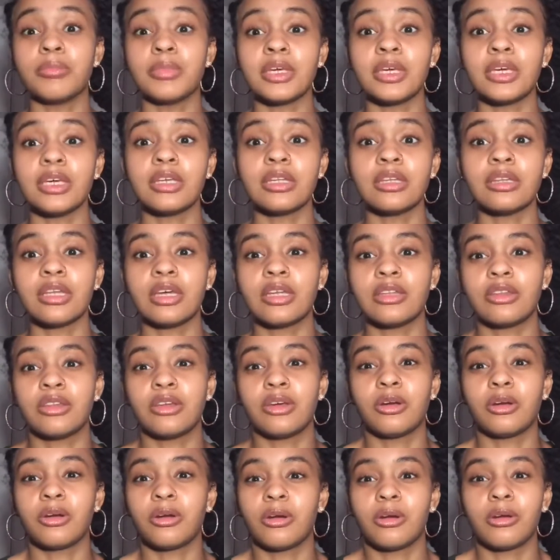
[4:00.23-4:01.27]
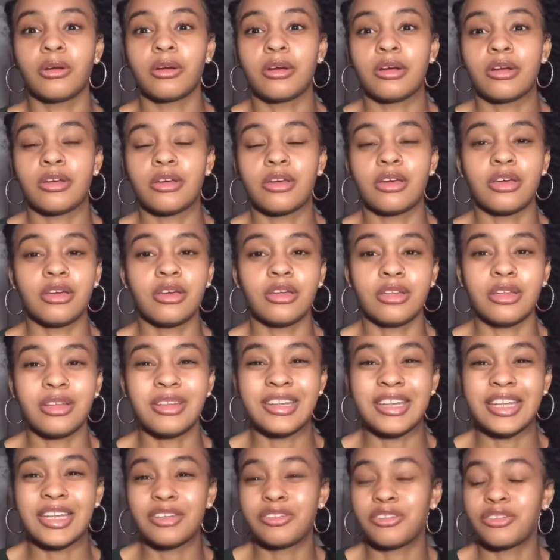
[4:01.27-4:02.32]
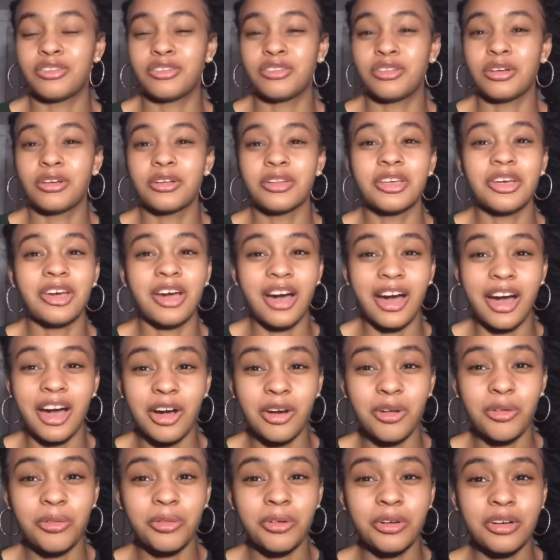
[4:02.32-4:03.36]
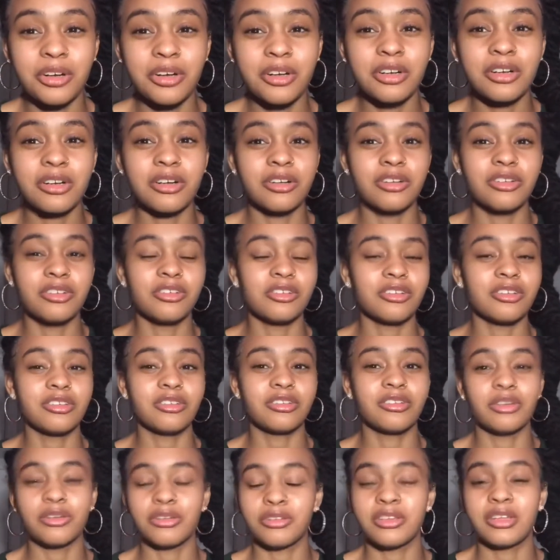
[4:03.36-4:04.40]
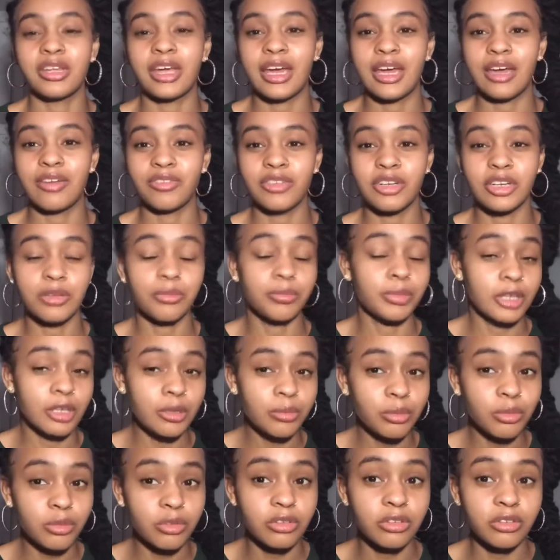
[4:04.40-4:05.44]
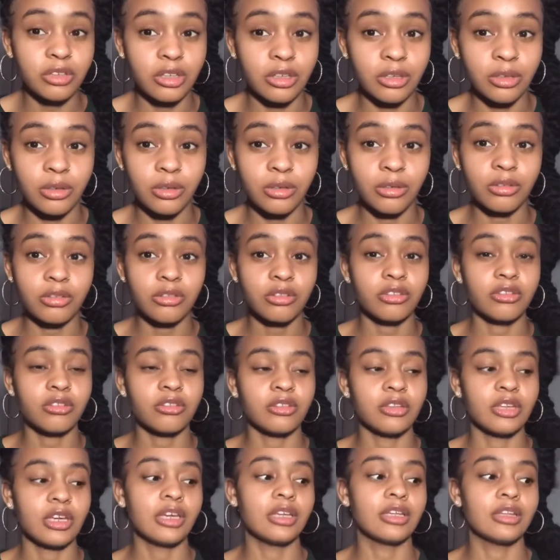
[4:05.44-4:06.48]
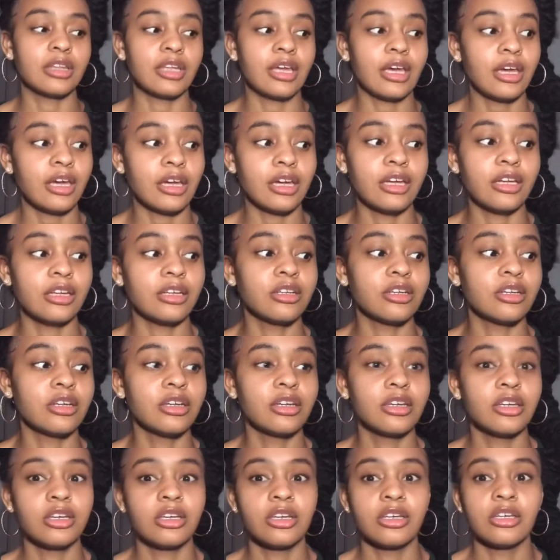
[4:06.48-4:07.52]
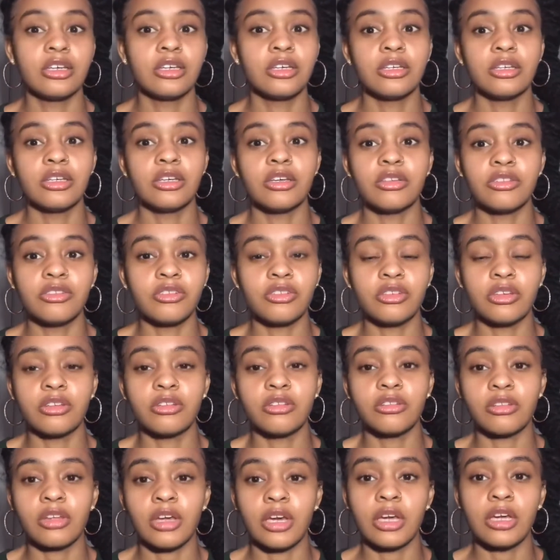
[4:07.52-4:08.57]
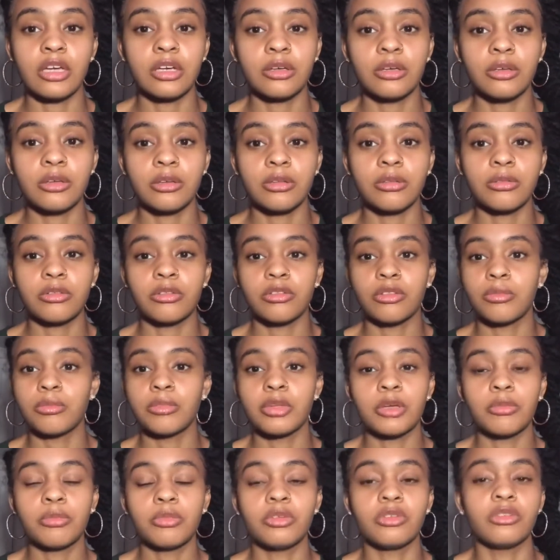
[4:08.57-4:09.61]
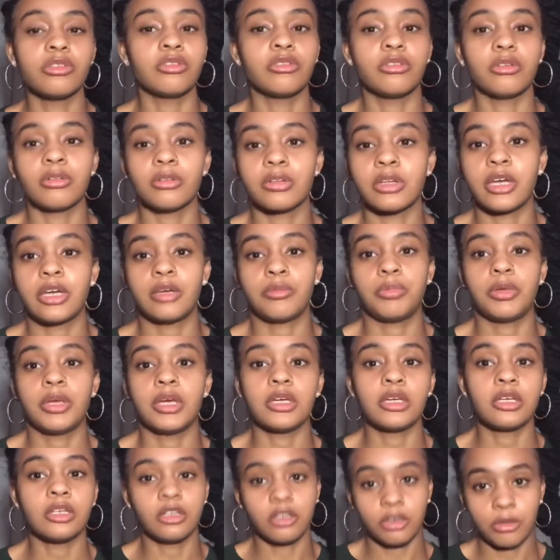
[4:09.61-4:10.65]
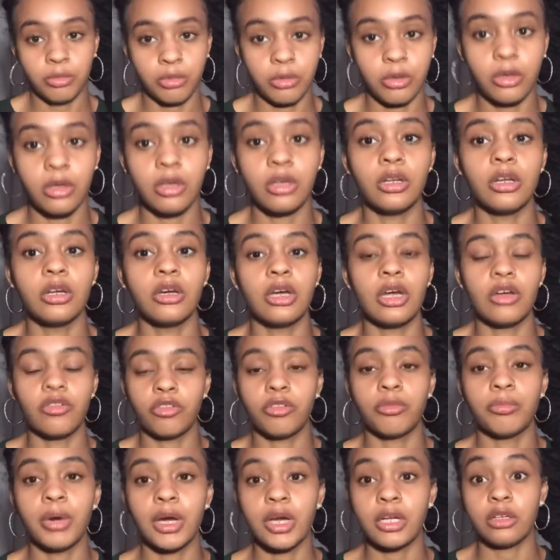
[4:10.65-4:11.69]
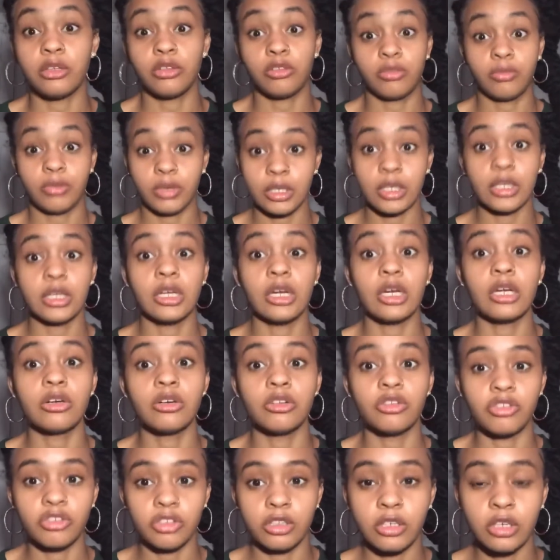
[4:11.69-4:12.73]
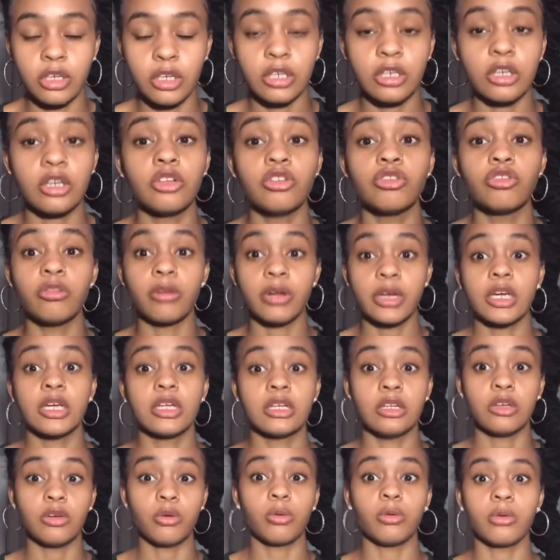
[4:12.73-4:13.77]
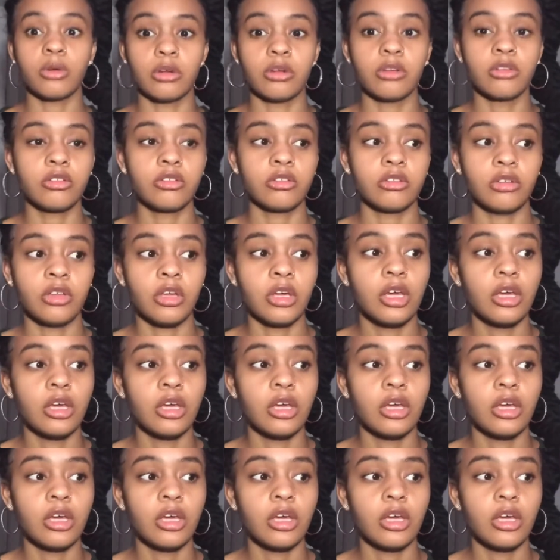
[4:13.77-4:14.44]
mean that they're necessarily awkward or just doesn't have any people skills. It's not that. It's just like some people just don't like picking up on everybody's fucking energy. It can drain yours,